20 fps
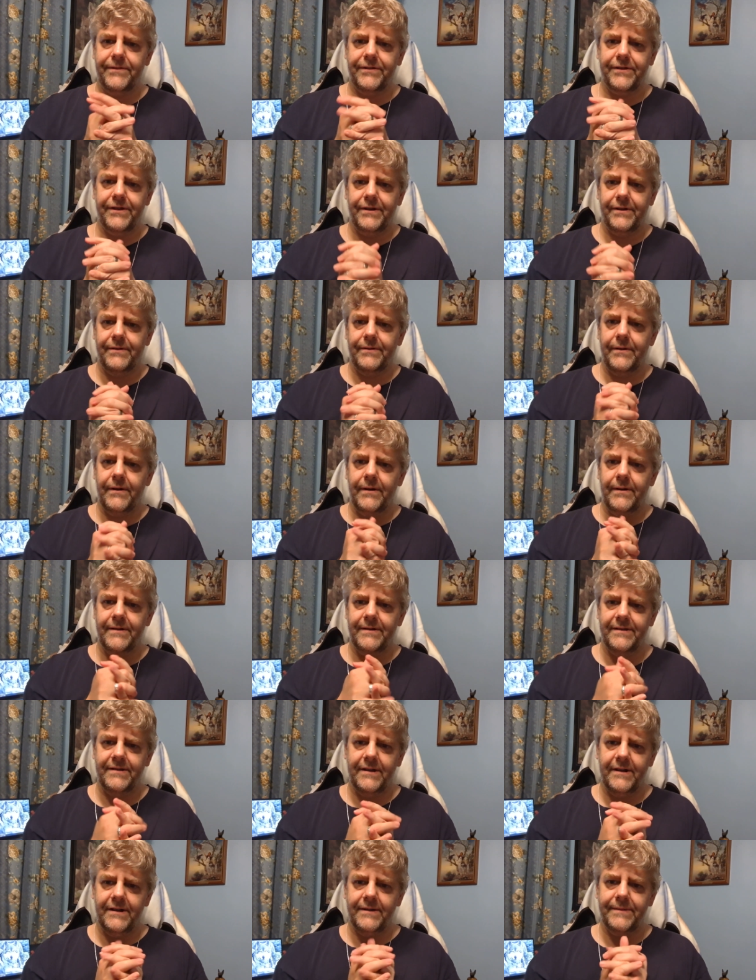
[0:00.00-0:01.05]
So
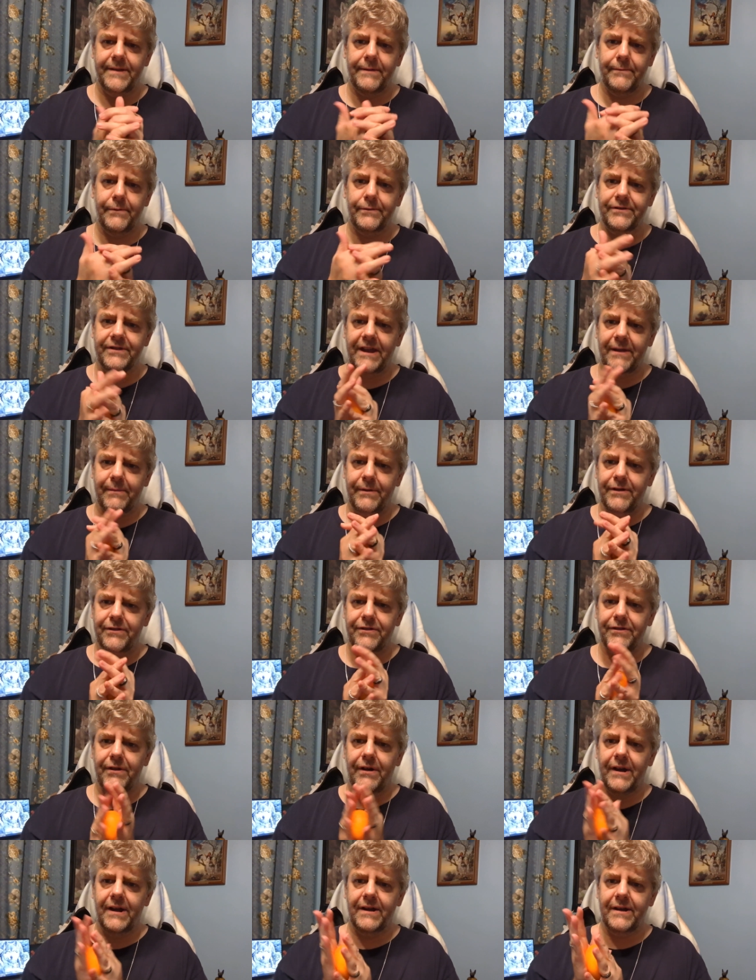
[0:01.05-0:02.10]
uh, that won't take me as
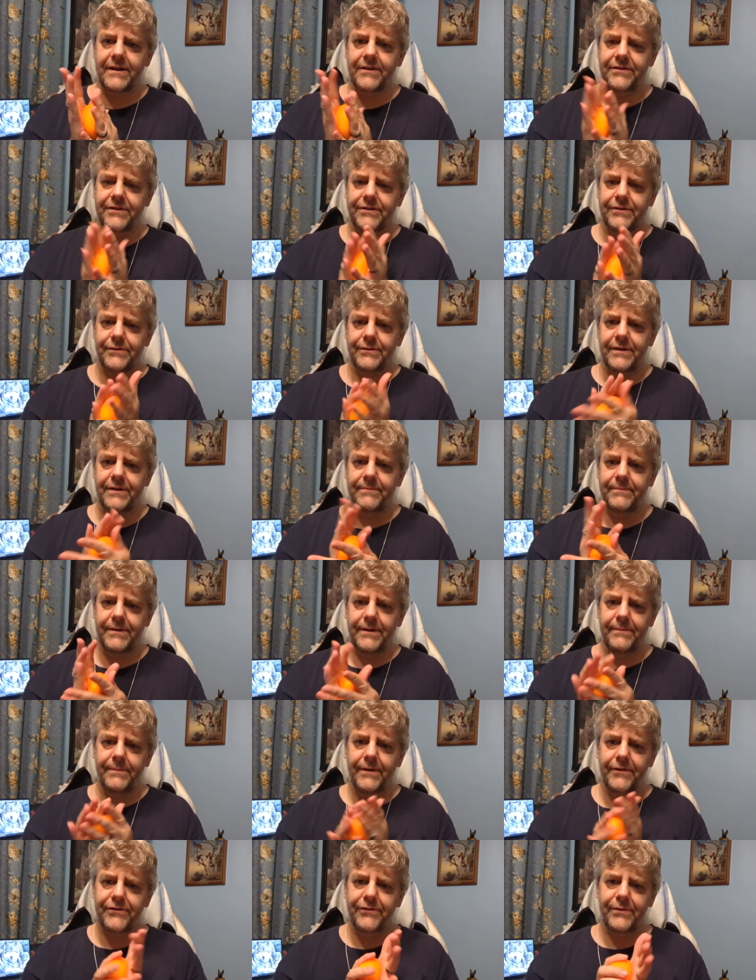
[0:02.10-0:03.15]
long because it's only going to be
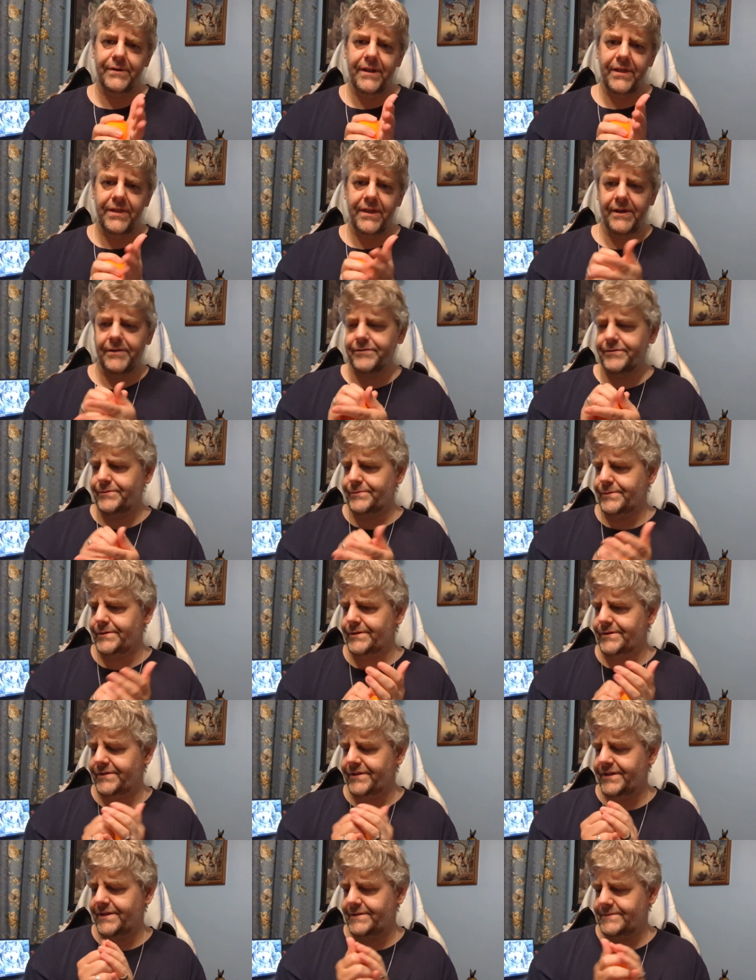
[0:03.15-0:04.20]
about 20,000
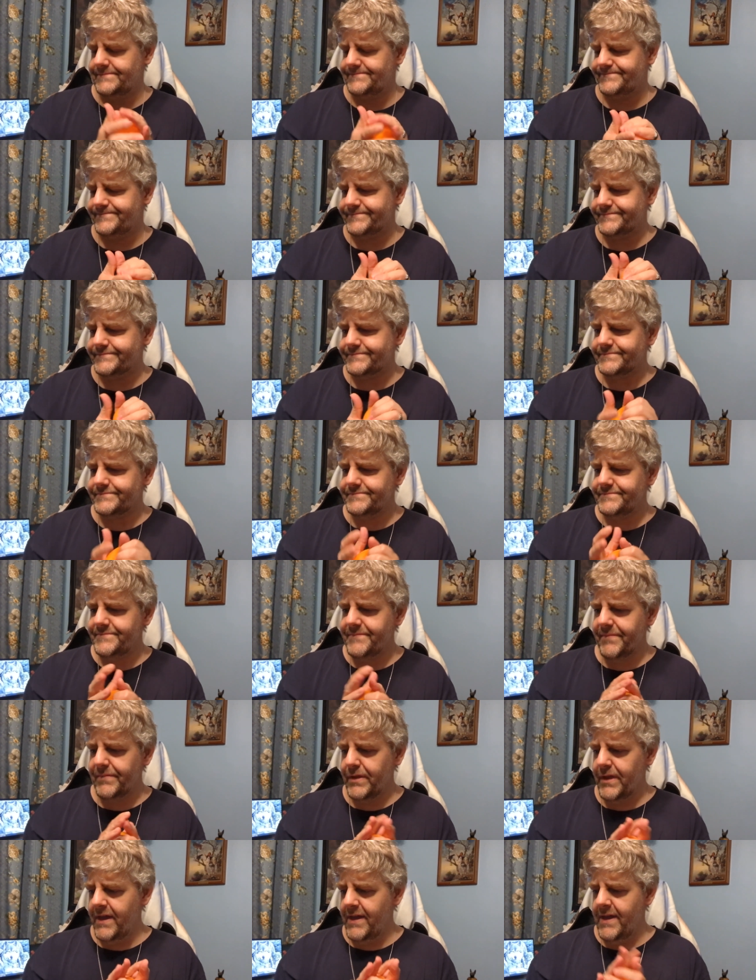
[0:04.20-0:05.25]
words.
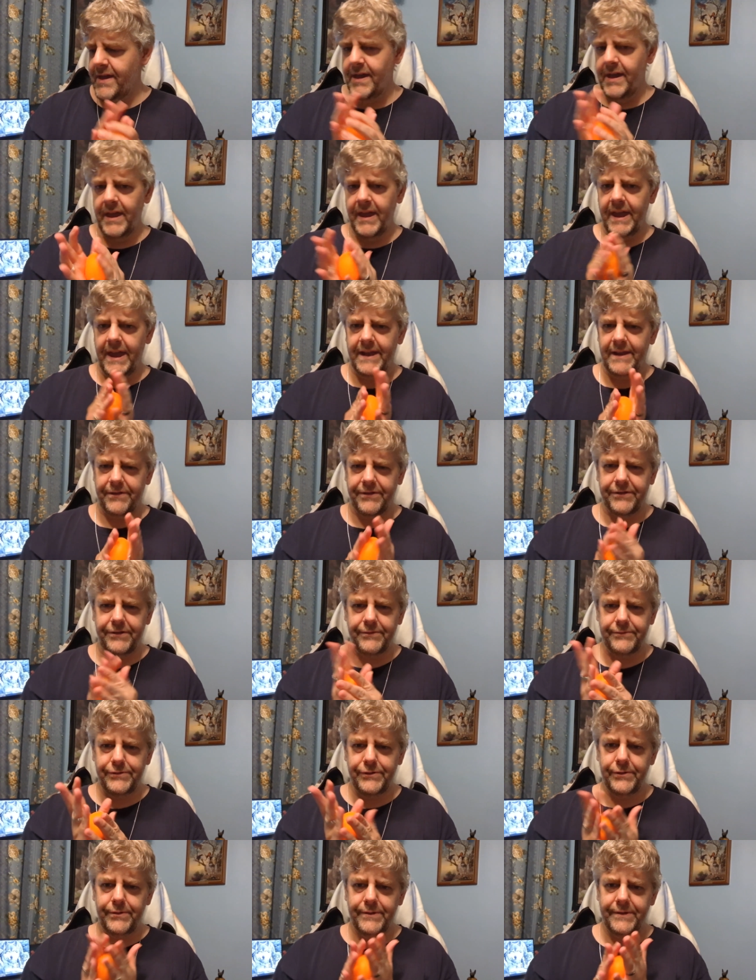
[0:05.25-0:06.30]
And I'm still
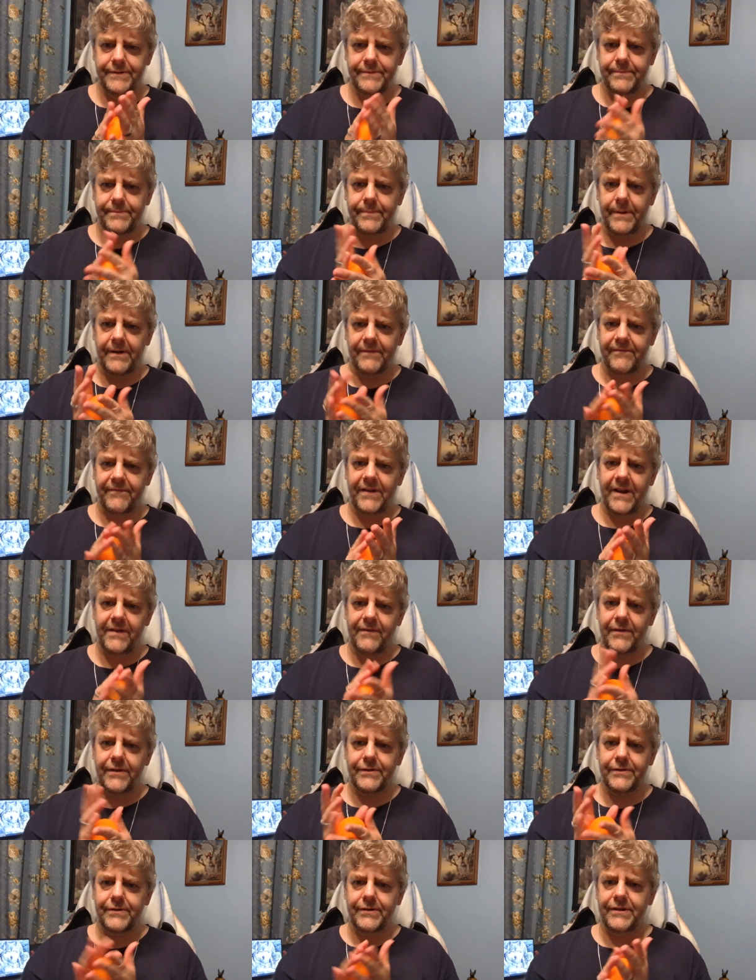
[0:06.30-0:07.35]
doing about
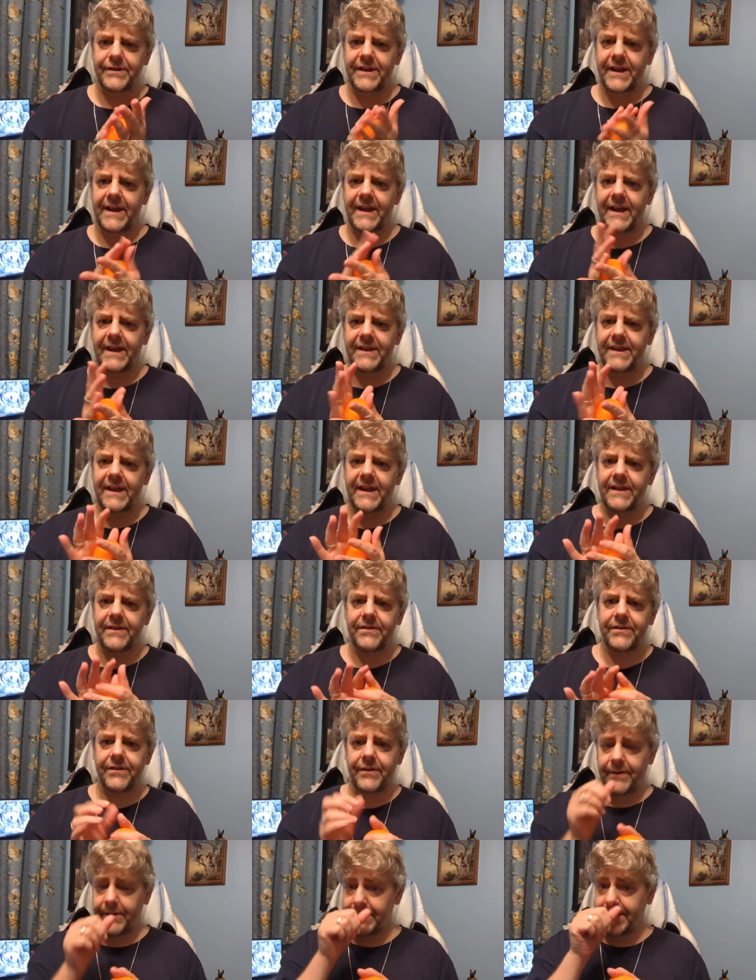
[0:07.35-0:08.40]
500 a day on that,
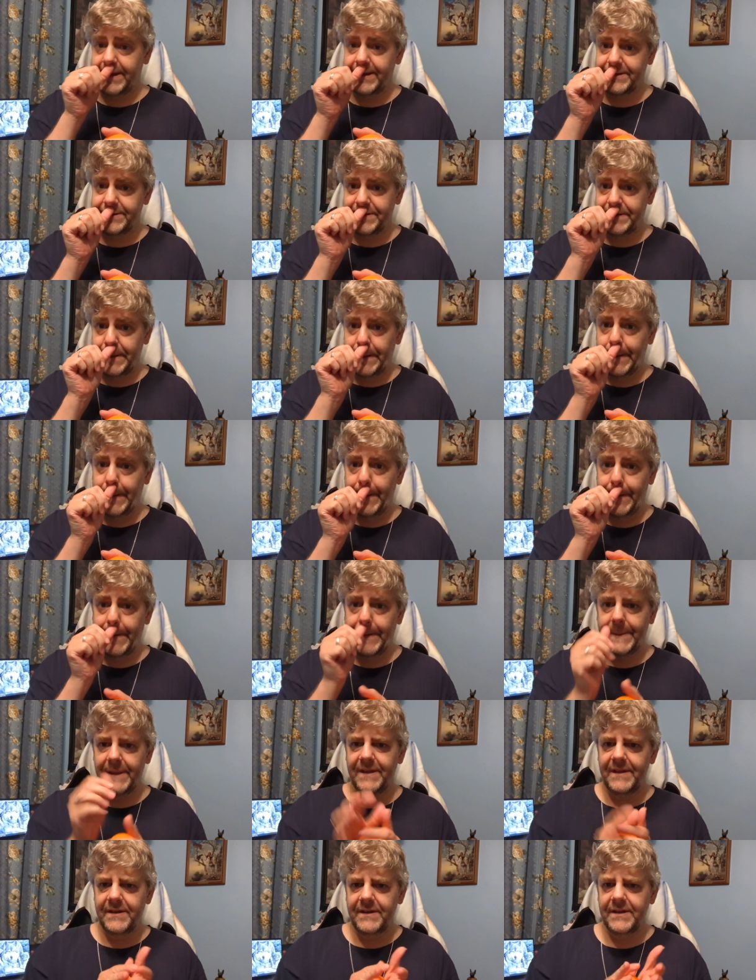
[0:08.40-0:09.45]
so I get, uh,
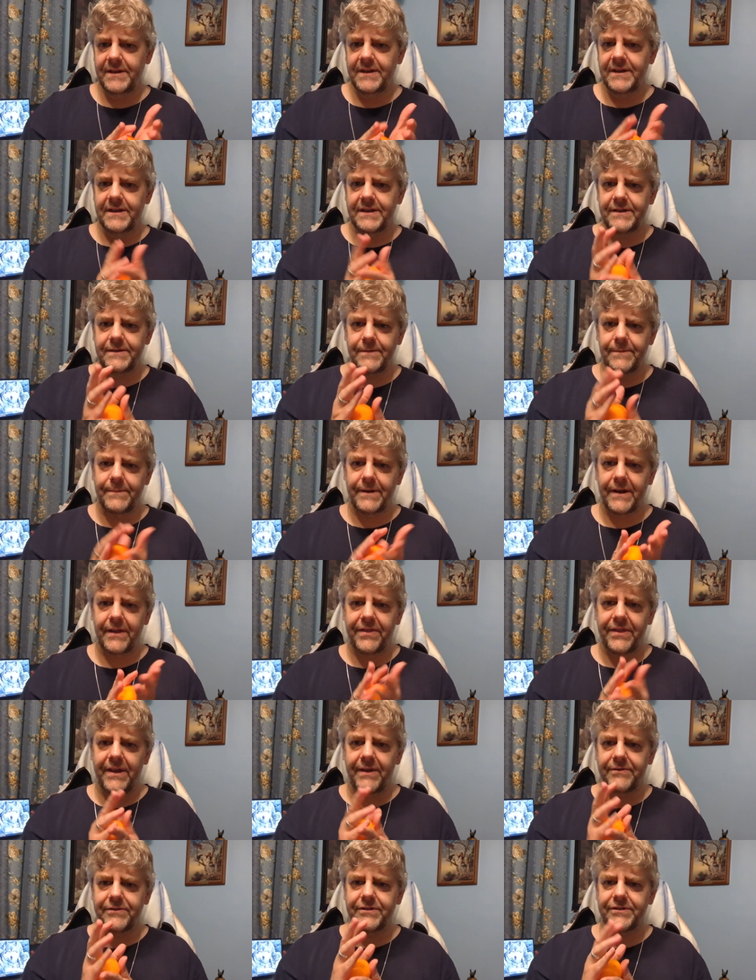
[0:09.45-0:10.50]
you know, about a
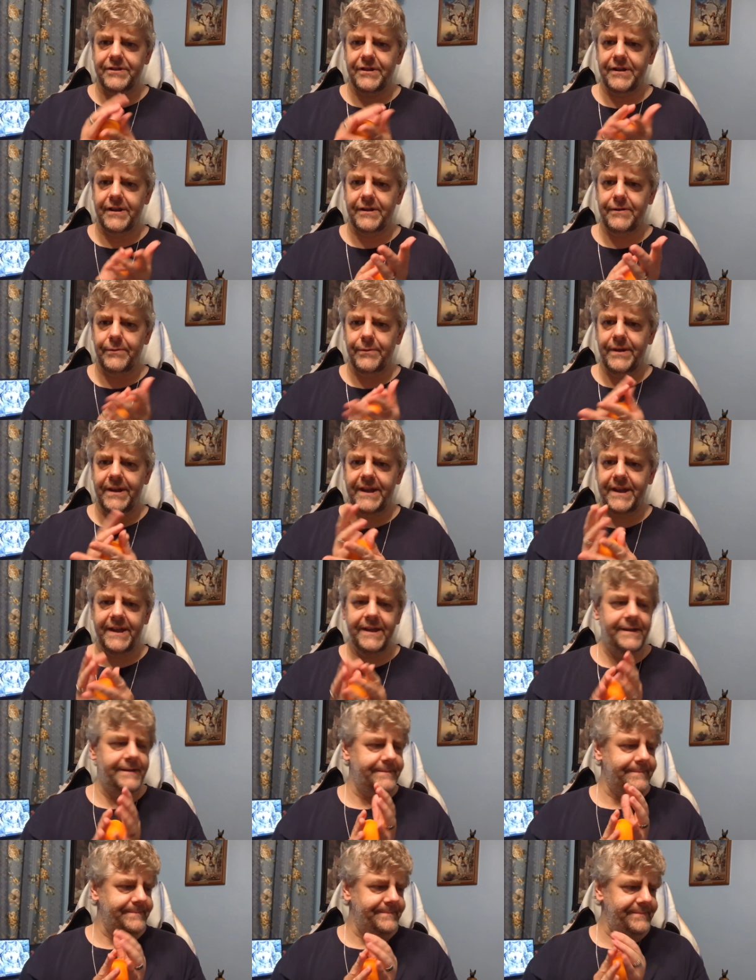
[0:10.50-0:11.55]
1,000 done in a week.